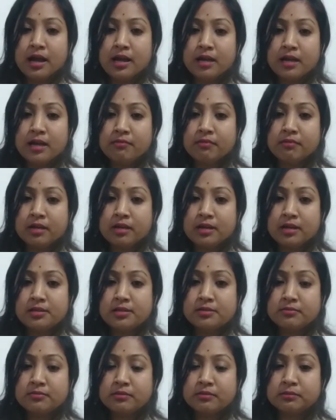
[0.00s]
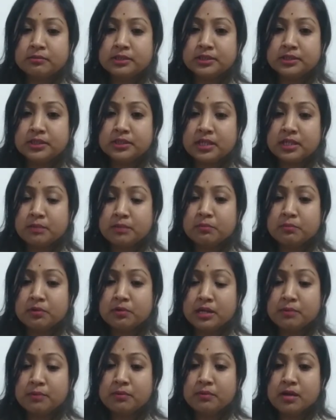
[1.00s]
I have learned from this training
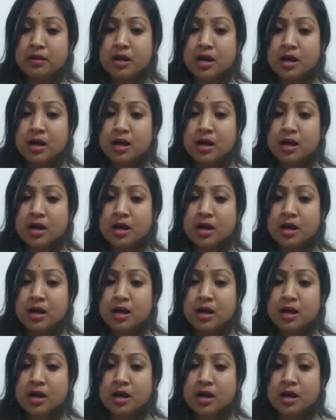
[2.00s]
program